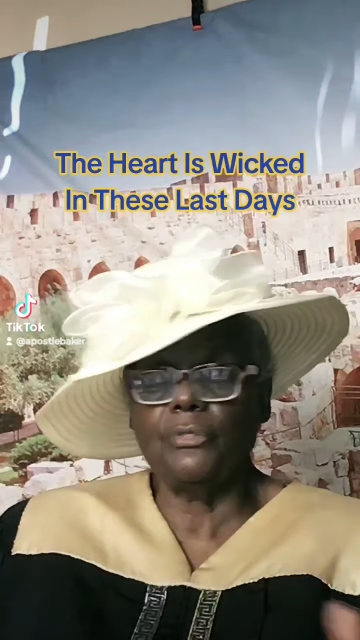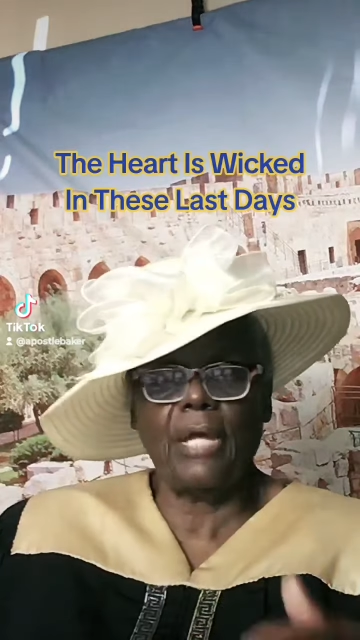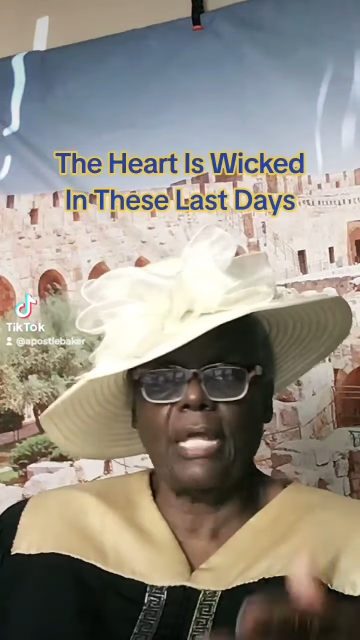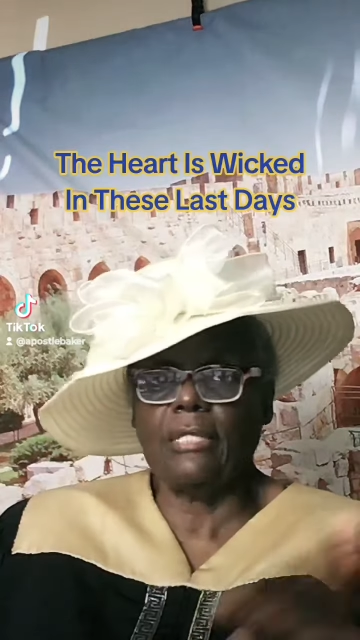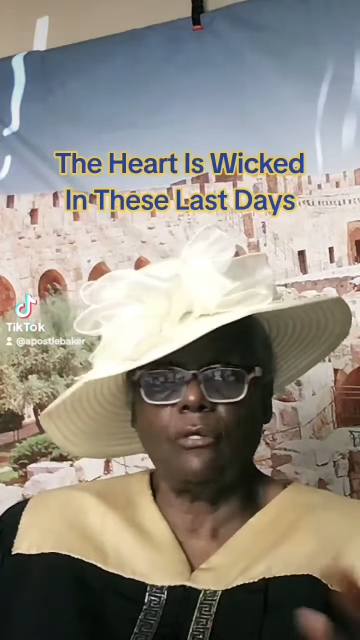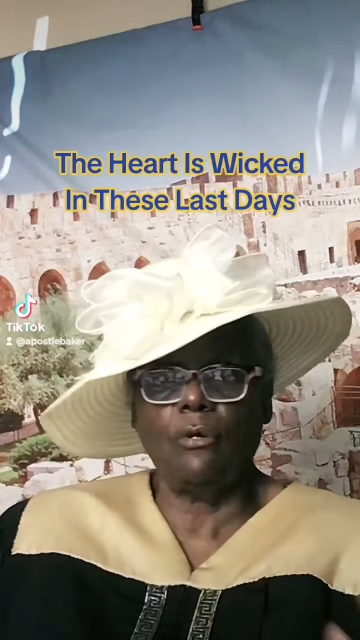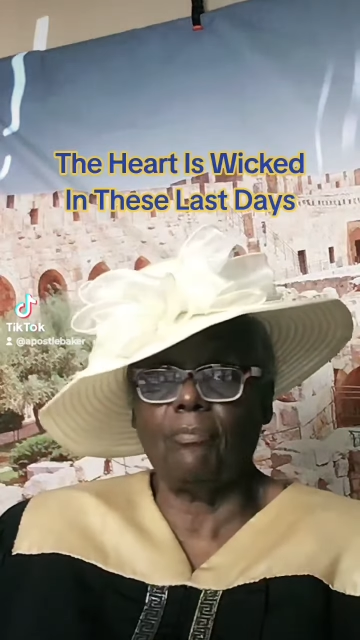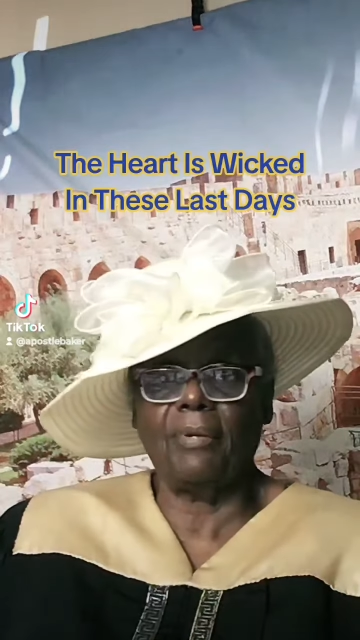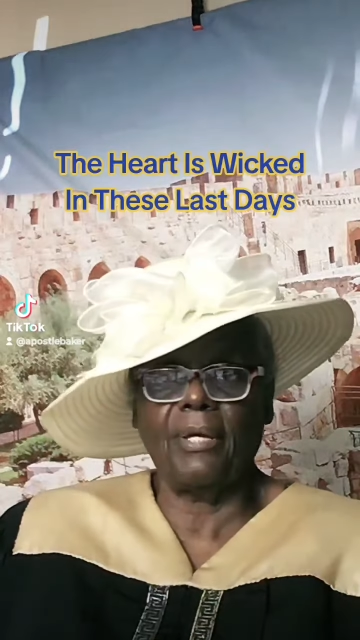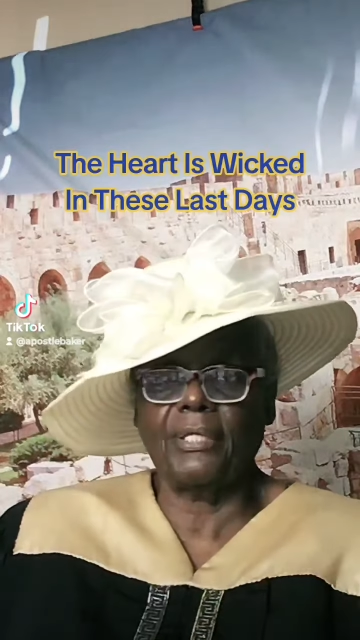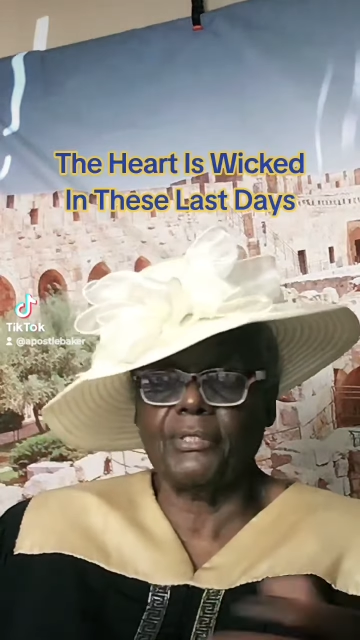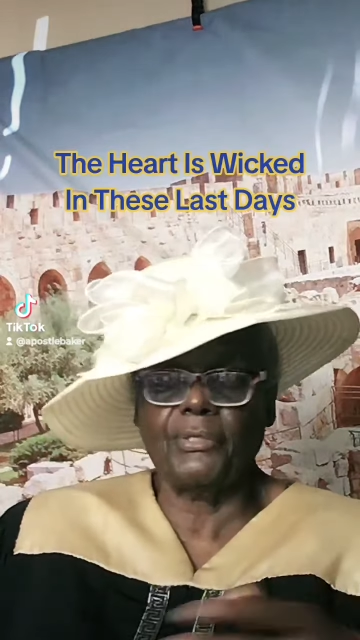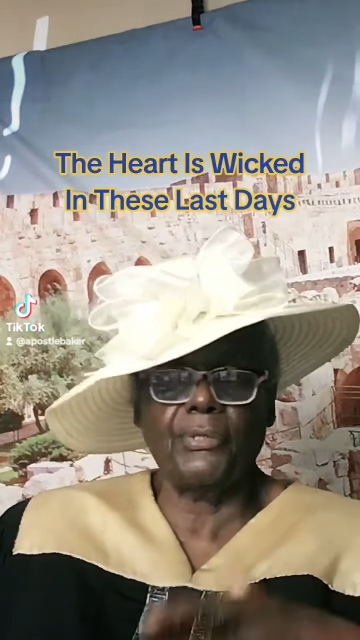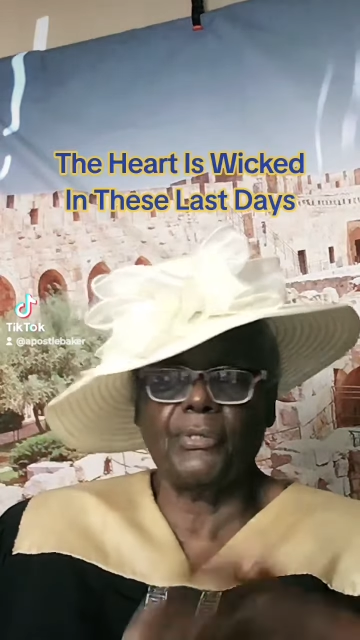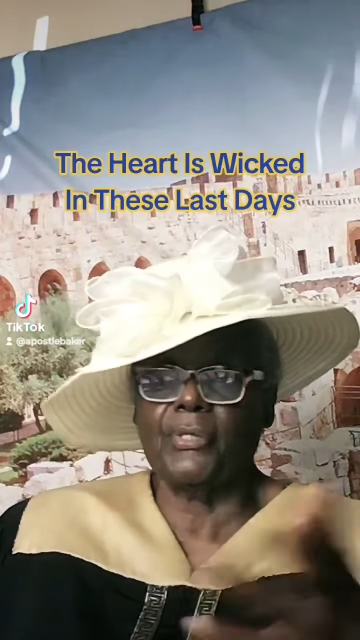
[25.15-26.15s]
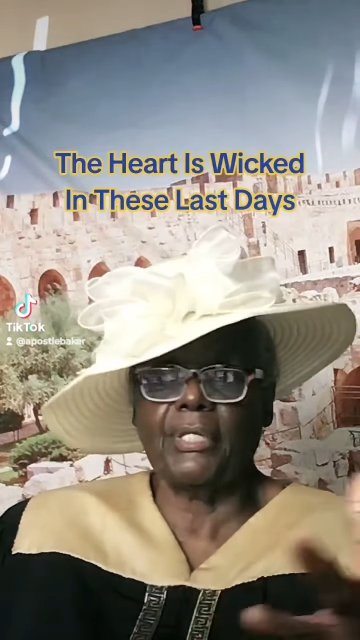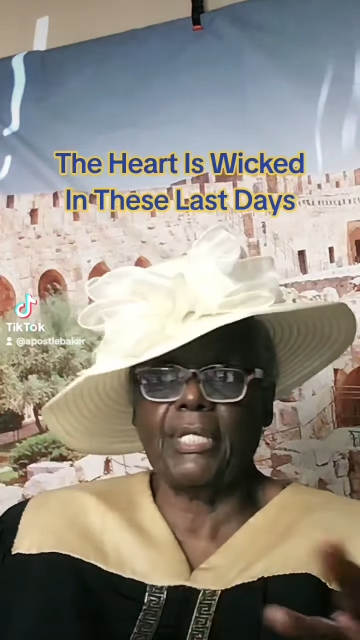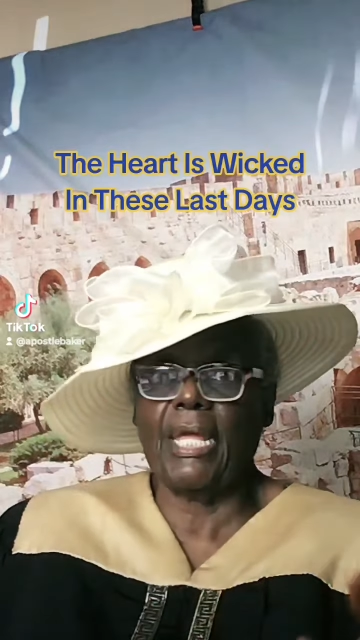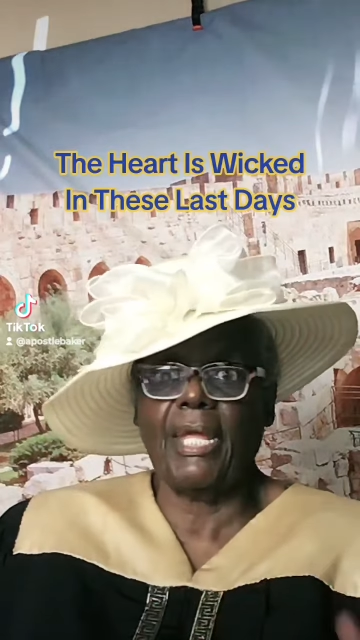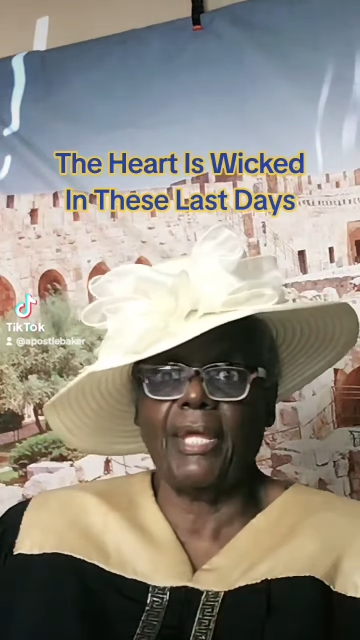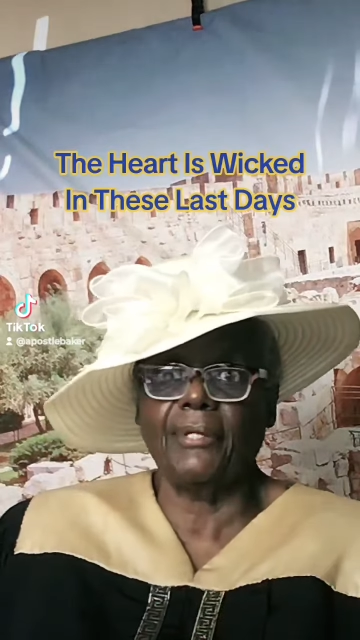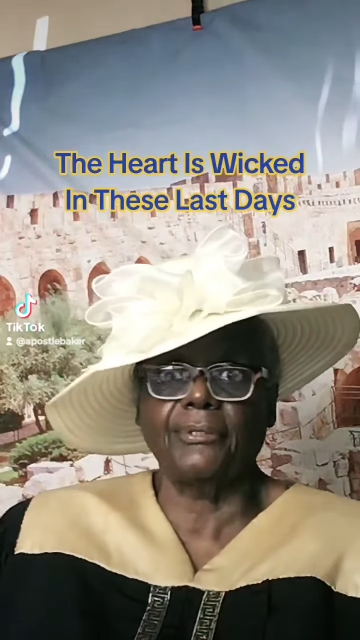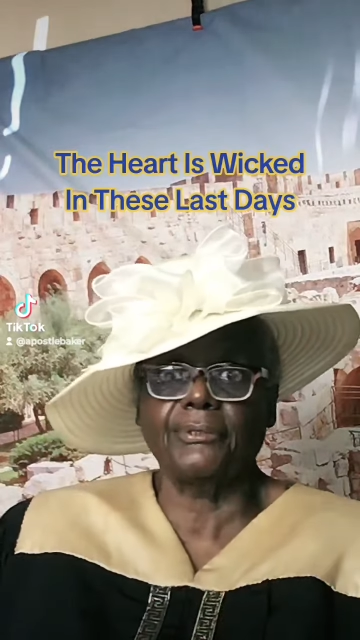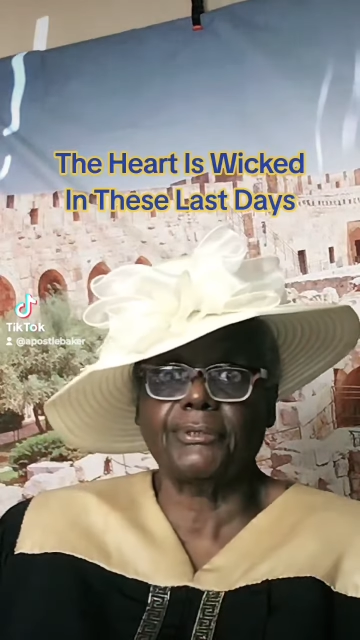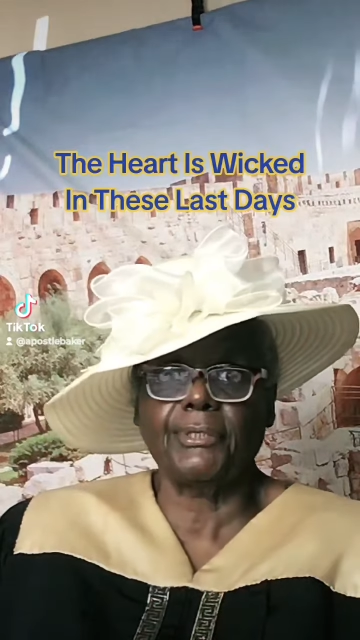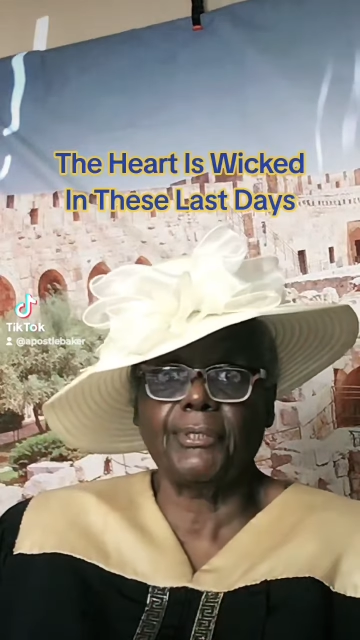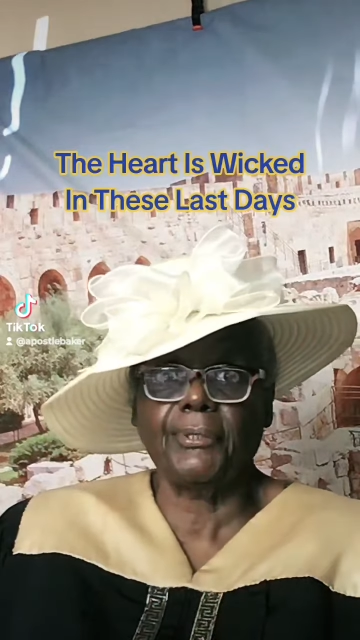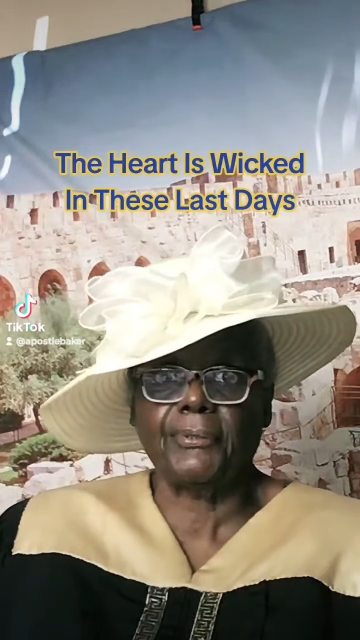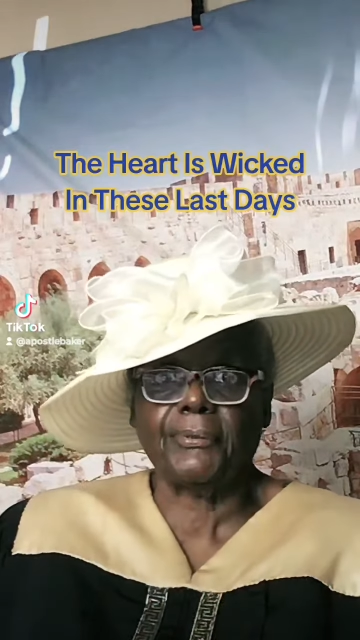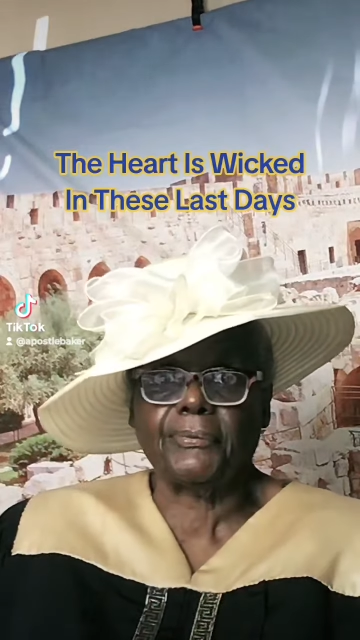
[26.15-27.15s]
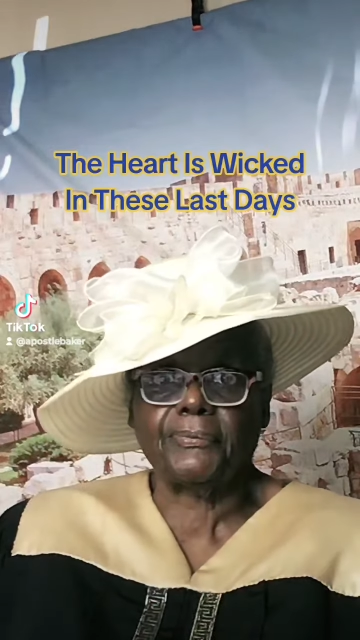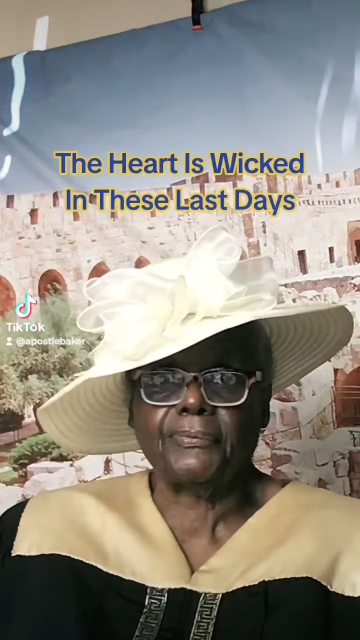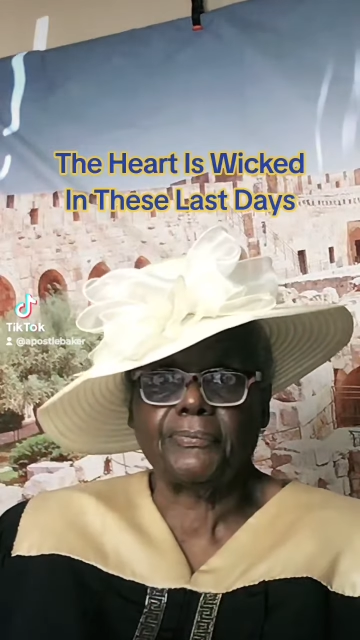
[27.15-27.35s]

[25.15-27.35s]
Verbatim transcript: You ain't no better. You going to hell too.